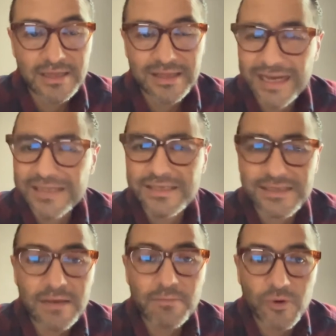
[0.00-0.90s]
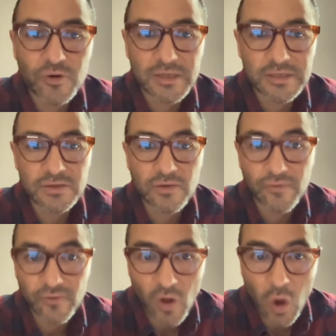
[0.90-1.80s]
That's the importance of
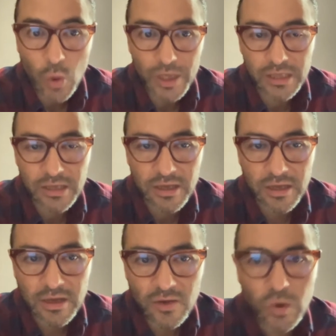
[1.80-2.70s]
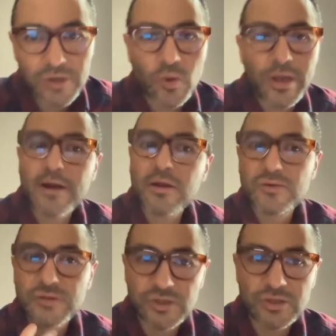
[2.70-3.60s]
knowing what we are
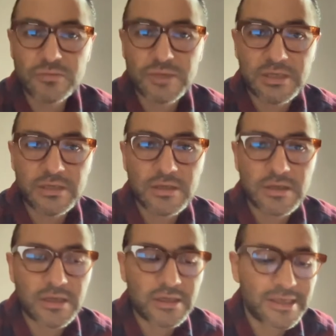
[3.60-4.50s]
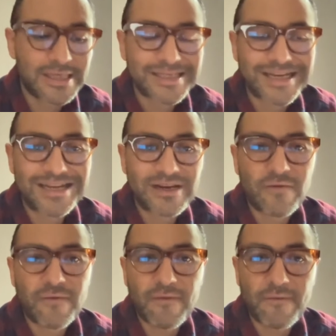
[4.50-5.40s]
consuming in this kind
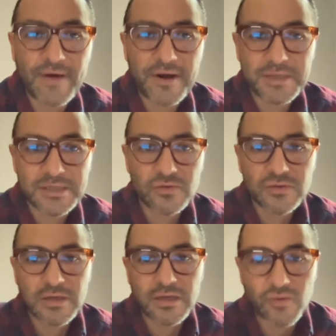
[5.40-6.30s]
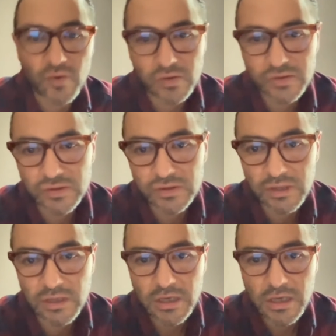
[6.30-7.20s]
of pharmaceutical drugs.
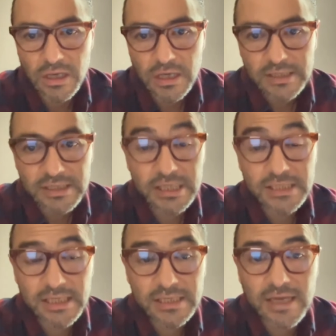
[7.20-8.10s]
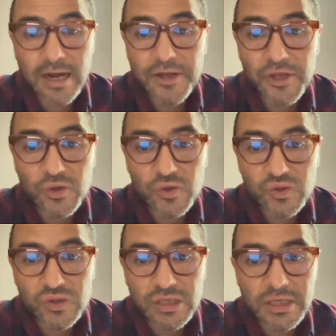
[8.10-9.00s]
GCs are
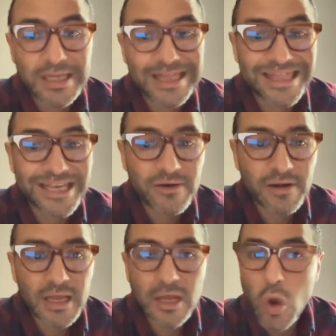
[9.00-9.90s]
used in nearly